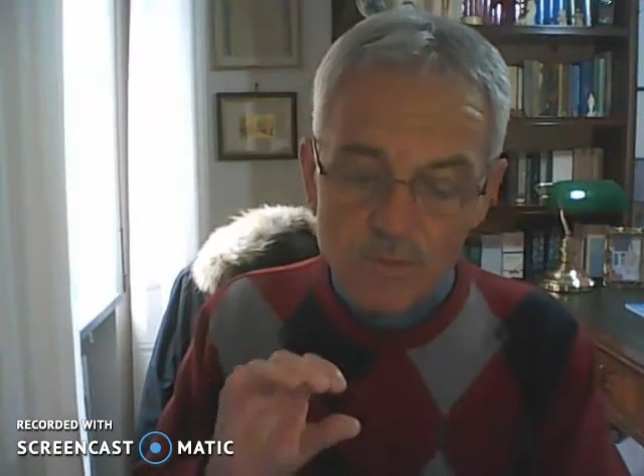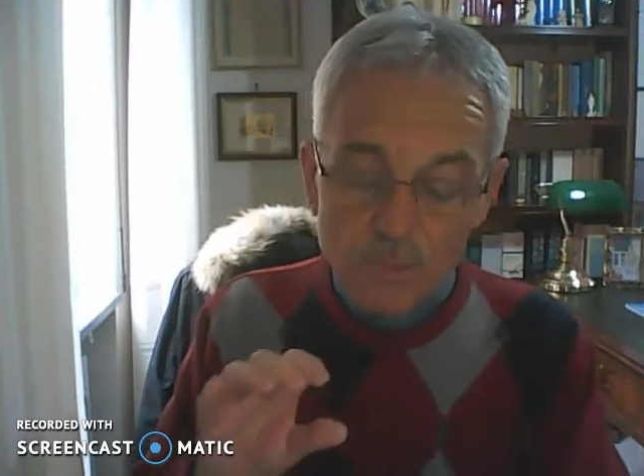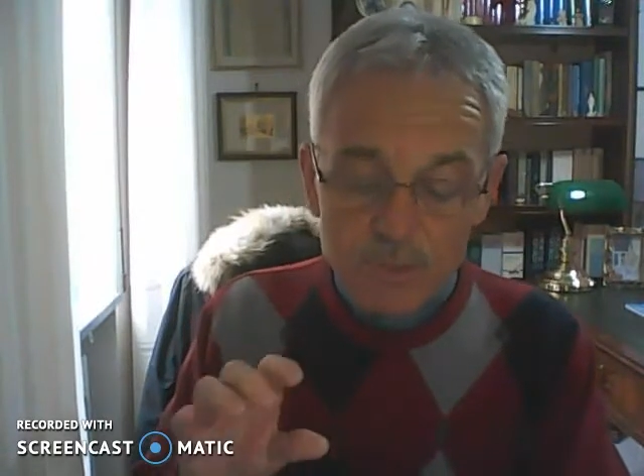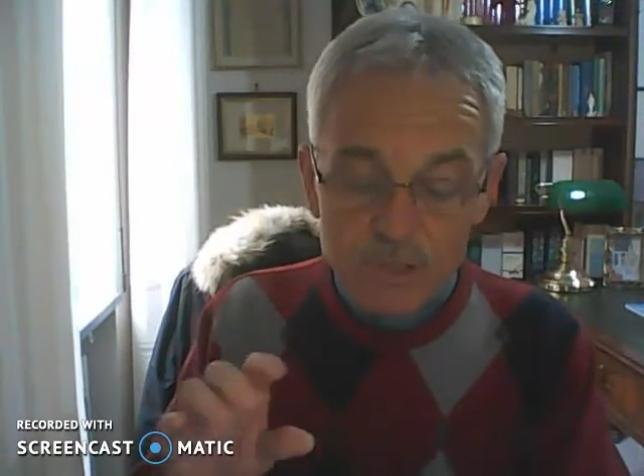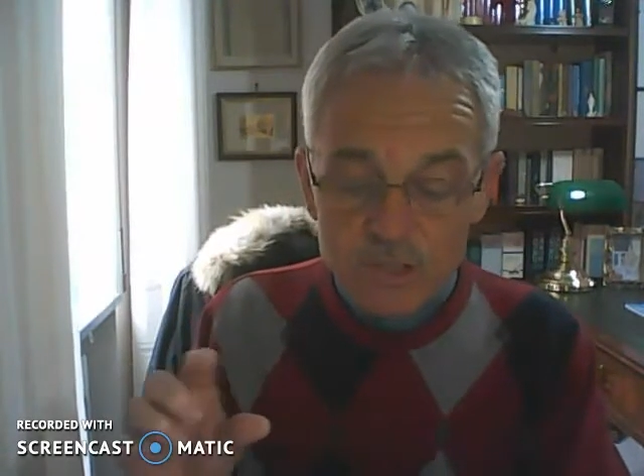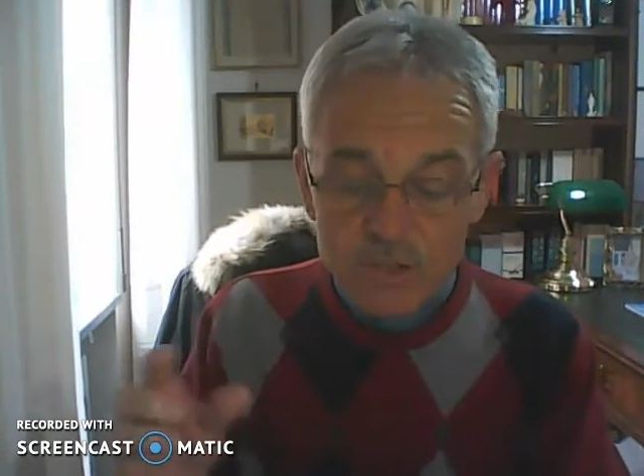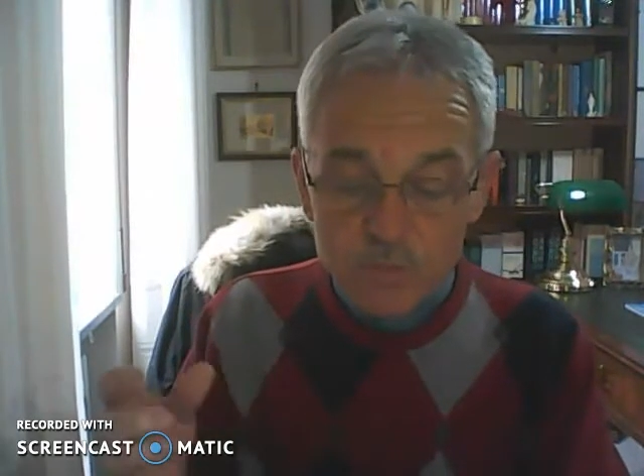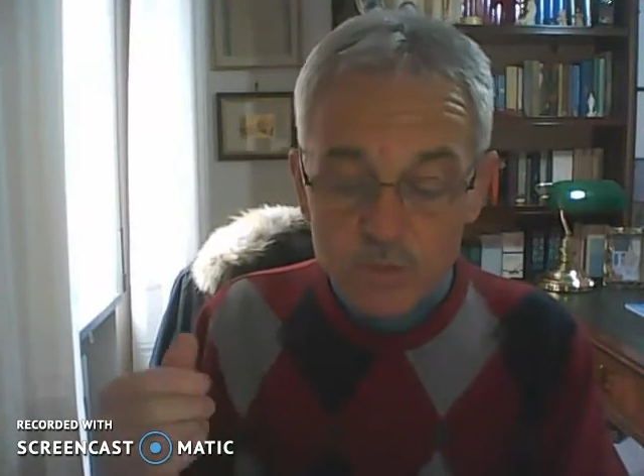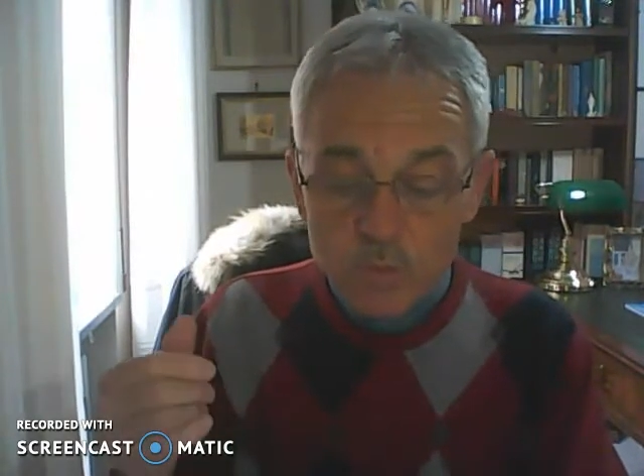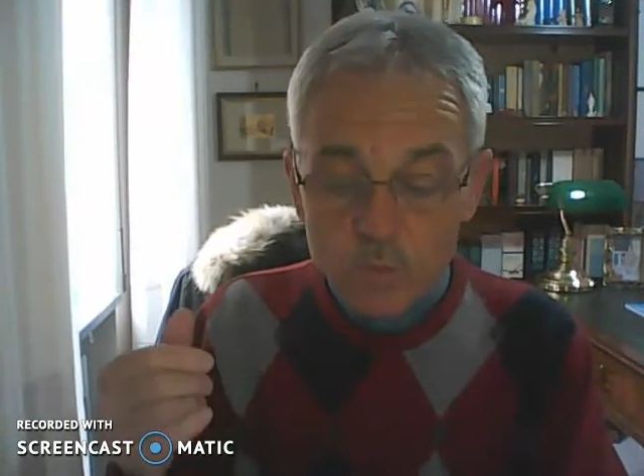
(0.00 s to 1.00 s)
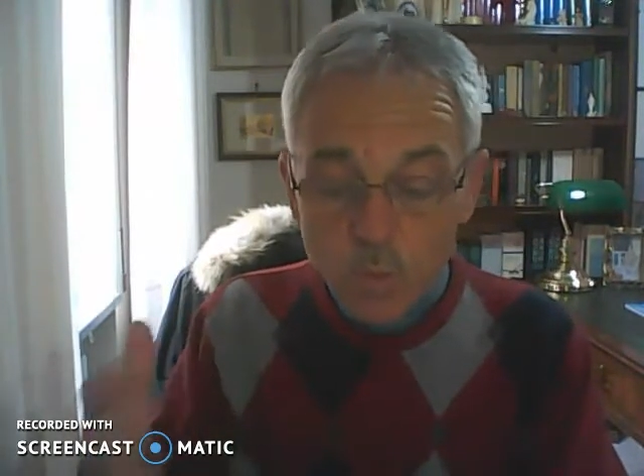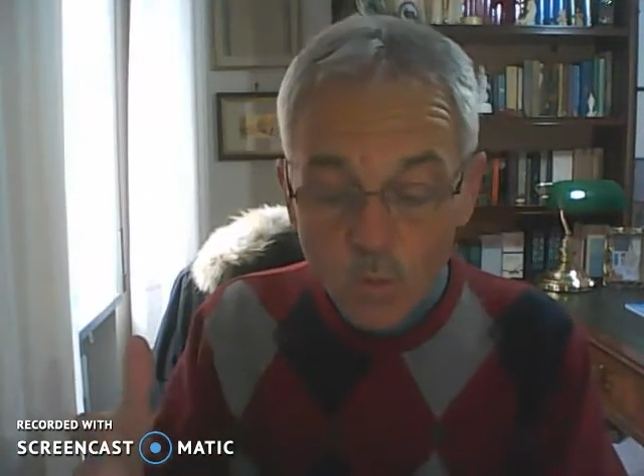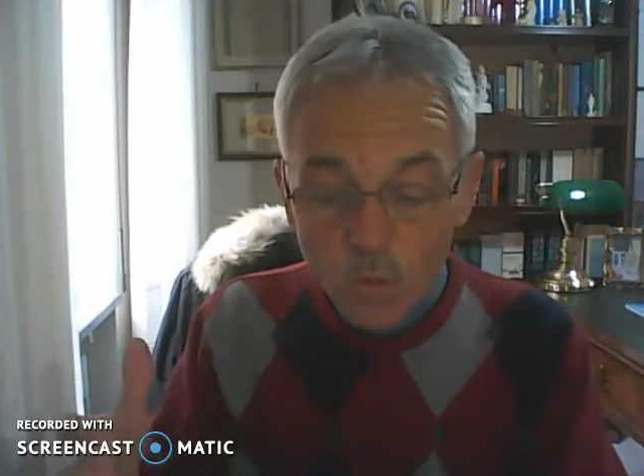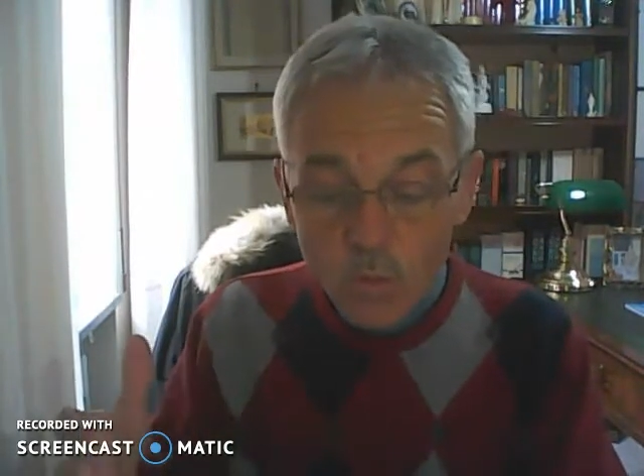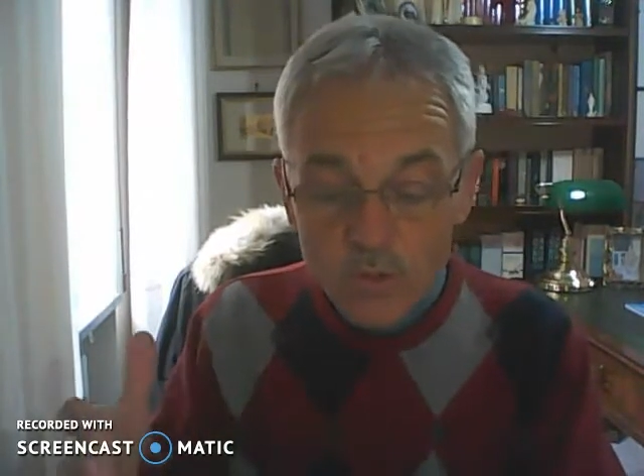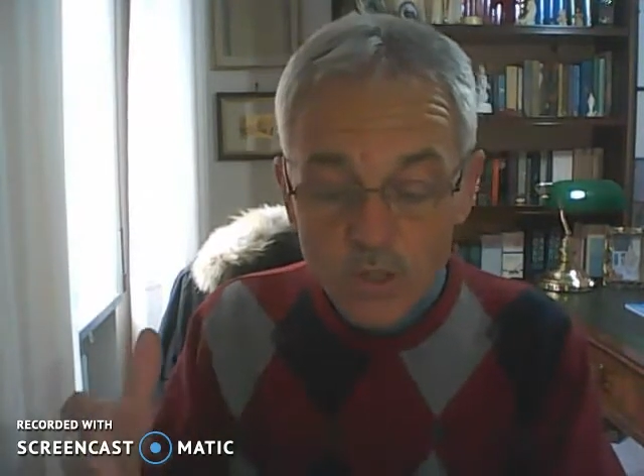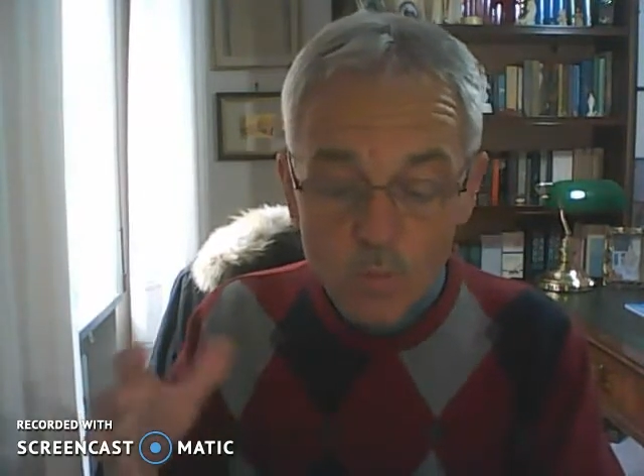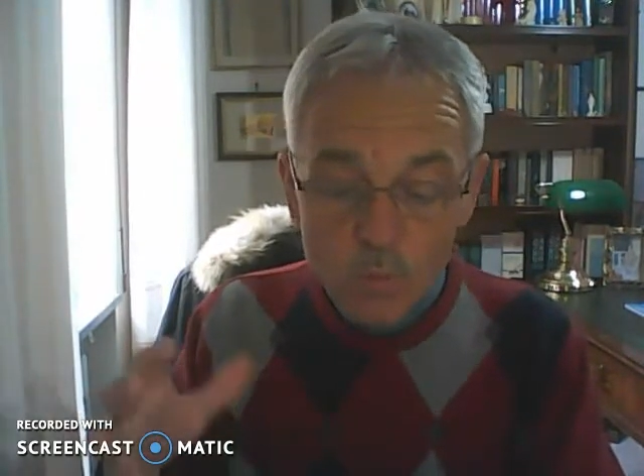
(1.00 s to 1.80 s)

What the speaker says: Repetition with water,